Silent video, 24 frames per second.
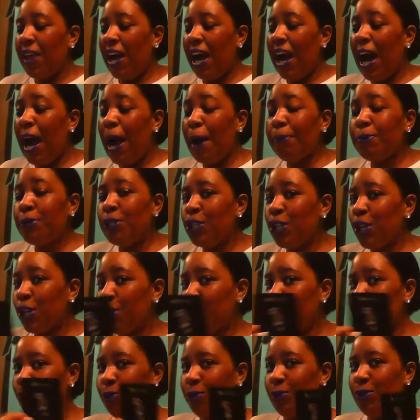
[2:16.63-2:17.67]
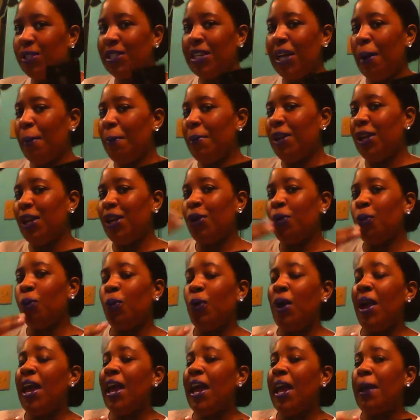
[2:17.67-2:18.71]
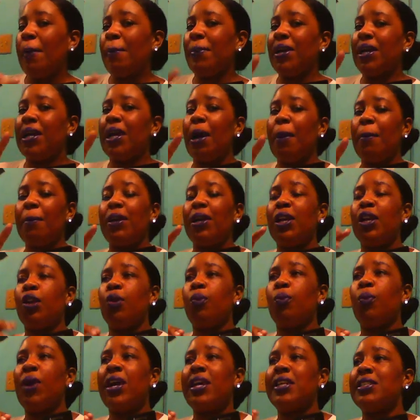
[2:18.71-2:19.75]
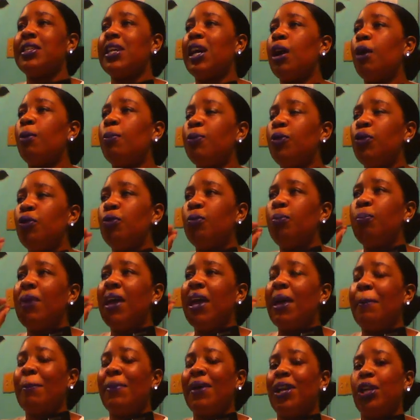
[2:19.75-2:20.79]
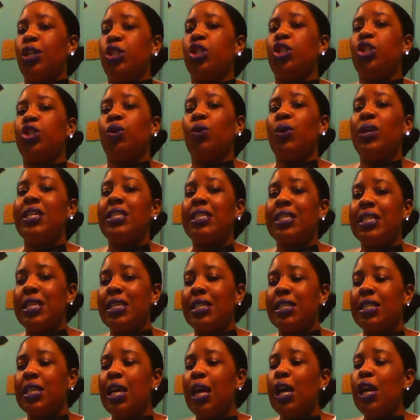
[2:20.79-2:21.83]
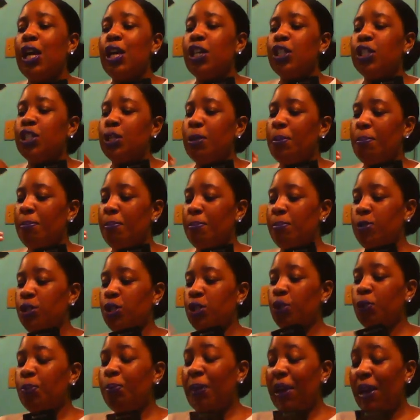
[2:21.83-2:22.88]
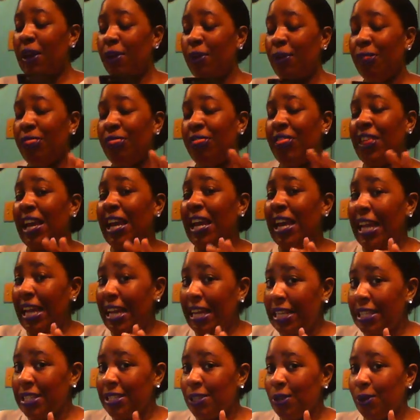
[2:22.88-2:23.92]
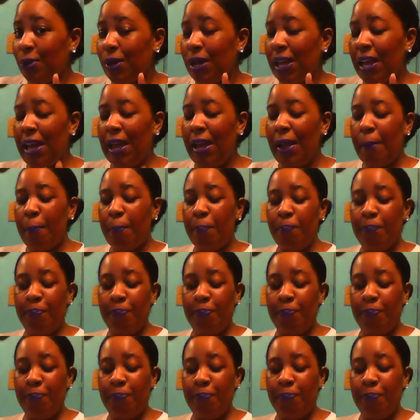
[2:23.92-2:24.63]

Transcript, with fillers: obstacles coming in the way, but coming in the way to help you make better choices, to do better things, okay?